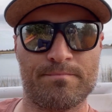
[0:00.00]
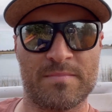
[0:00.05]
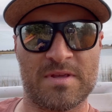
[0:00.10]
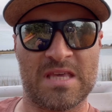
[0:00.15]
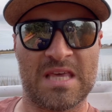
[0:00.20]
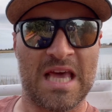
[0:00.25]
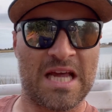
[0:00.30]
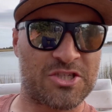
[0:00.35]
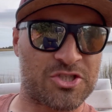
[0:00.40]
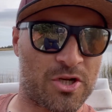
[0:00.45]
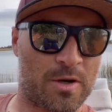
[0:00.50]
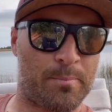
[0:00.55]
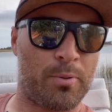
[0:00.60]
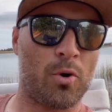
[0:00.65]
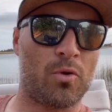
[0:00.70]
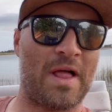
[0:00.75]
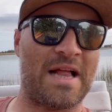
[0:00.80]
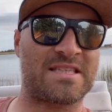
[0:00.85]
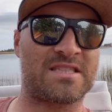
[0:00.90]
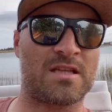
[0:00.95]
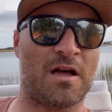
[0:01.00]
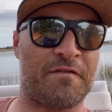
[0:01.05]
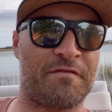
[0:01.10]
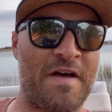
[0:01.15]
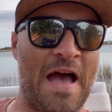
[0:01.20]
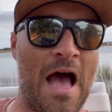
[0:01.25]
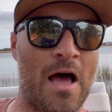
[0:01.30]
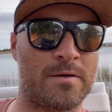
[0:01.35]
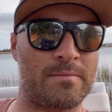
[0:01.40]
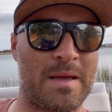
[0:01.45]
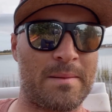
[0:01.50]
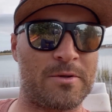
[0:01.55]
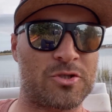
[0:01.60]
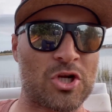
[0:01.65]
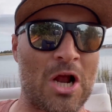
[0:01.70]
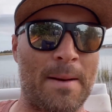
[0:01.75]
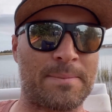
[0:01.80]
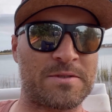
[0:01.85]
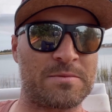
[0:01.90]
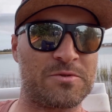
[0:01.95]
get you to pull that stuff out and maybe
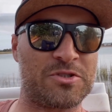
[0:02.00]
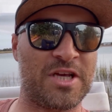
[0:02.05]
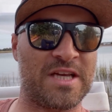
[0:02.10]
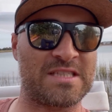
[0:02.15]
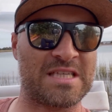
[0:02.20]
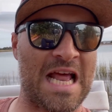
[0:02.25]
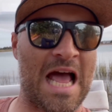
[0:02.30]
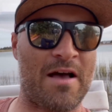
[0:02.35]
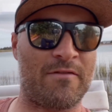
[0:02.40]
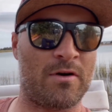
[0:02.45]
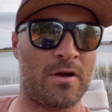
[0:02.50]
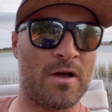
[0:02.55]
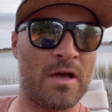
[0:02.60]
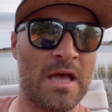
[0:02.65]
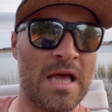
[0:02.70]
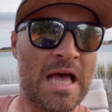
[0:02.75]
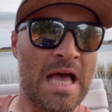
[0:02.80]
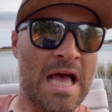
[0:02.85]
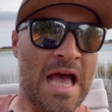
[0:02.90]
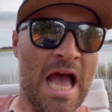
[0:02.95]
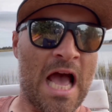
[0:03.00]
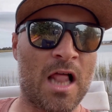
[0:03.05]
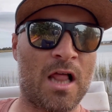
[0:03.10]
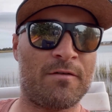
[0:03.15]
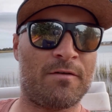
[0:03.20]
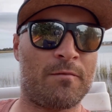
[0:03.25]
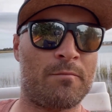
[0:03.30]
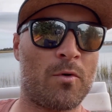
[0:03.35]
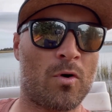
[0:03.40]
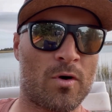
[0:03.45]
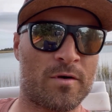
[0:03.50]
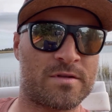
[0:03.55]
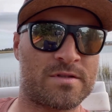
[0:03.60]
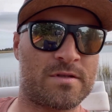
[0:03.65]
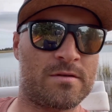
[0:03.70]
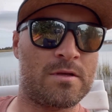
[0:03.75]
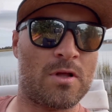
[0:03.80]
drop some jigs and have a hell of a more,